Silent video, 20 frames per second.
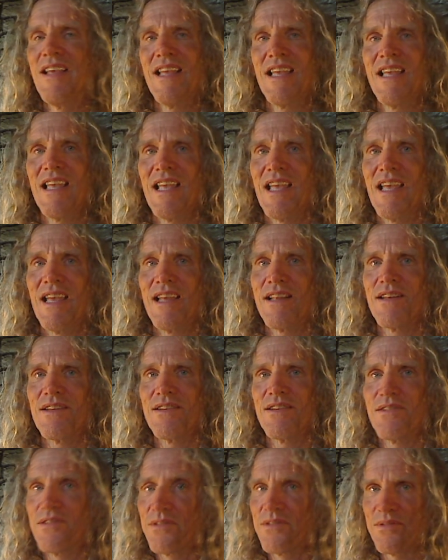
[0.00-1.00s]

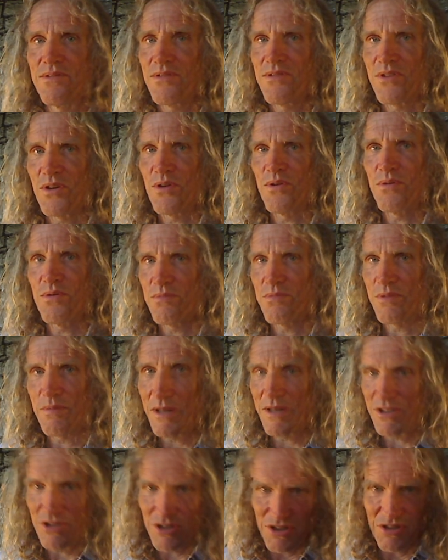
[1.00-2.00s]
and so the
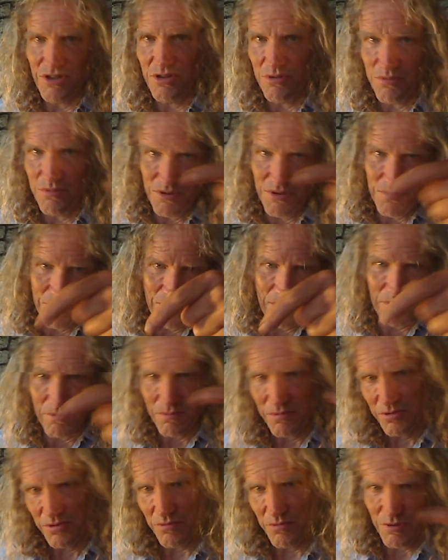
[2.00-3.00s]
best you could do is, you know,
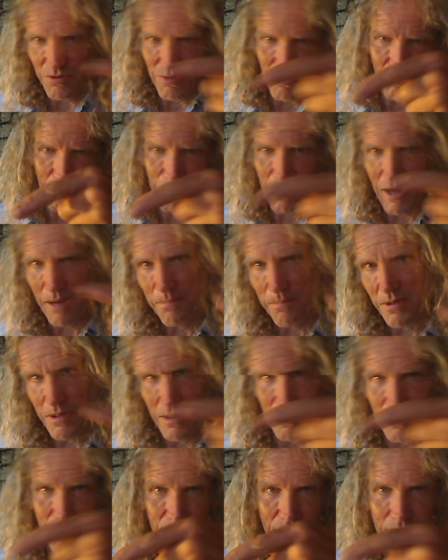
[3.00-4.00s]
shoot your little pop
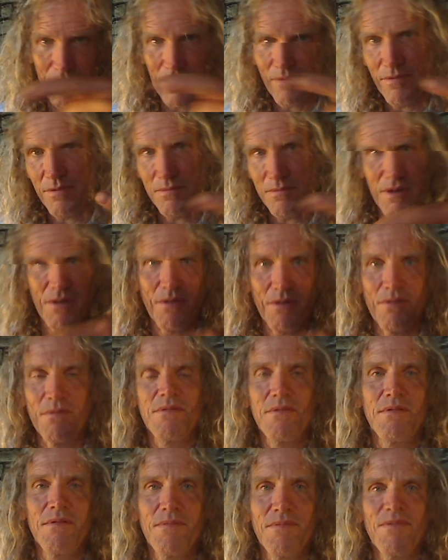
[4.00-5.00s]
gun and have them, you know,
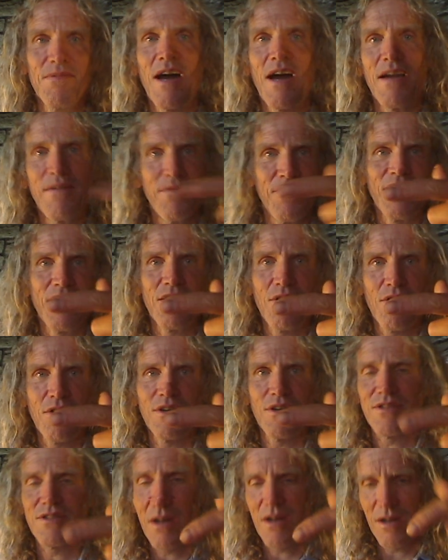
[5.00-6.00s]
5 feet
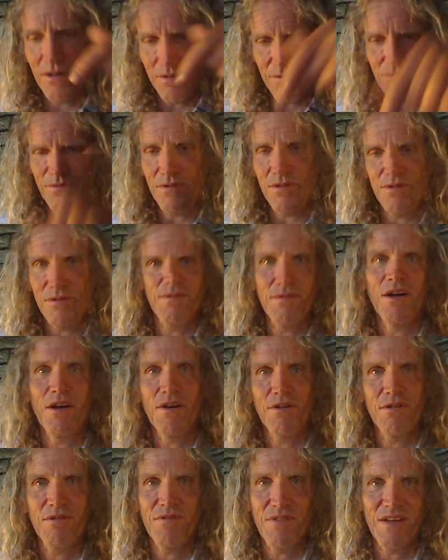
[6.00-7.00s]
horizontal for
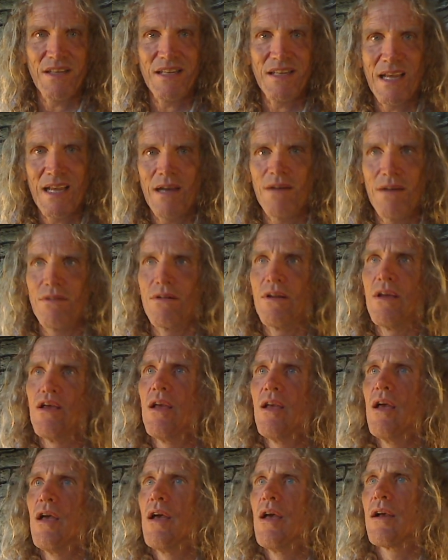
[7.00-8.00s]
100 feet down
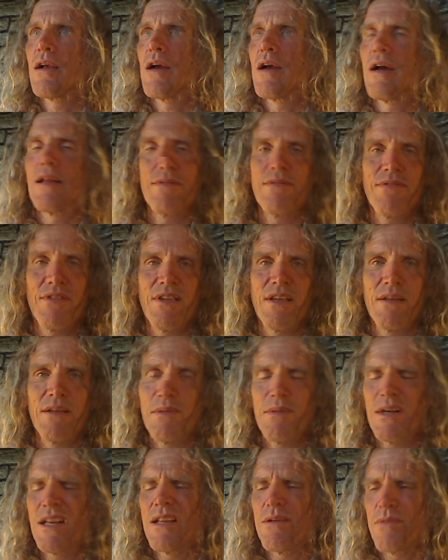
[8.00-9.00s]
kind of thing.
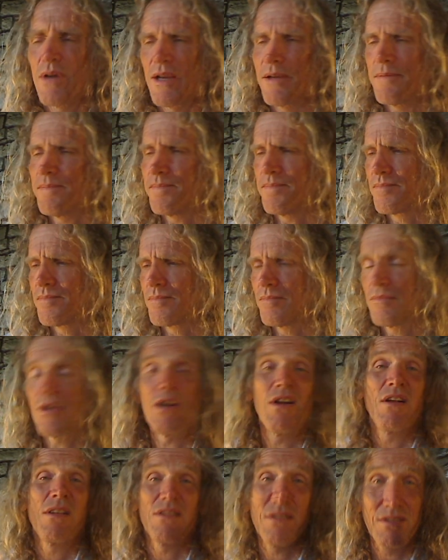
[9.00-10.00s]
But anyway,
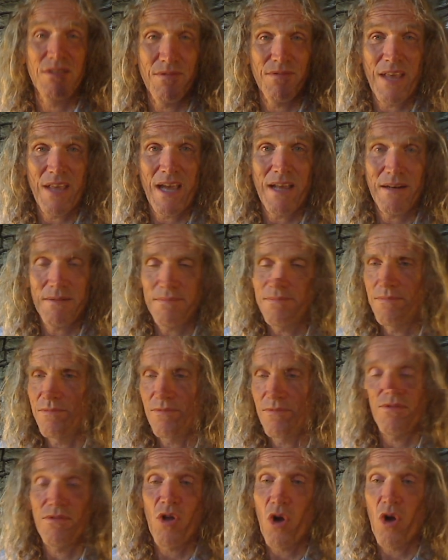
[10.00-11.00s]
regardless of that
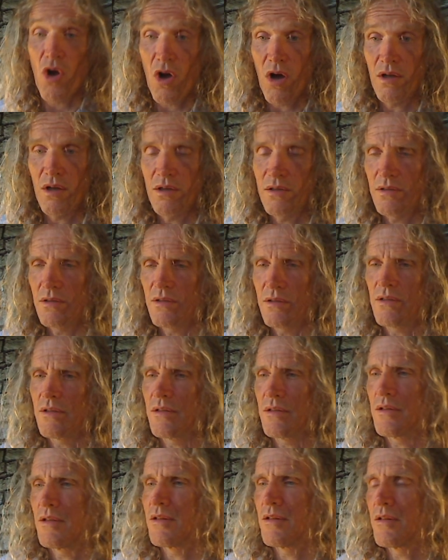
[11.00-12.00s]
flaw
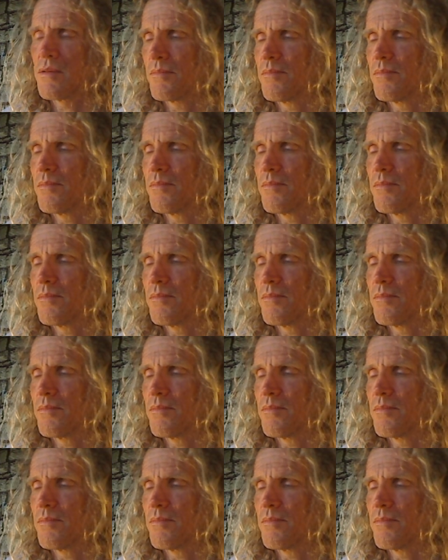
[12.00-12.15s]
in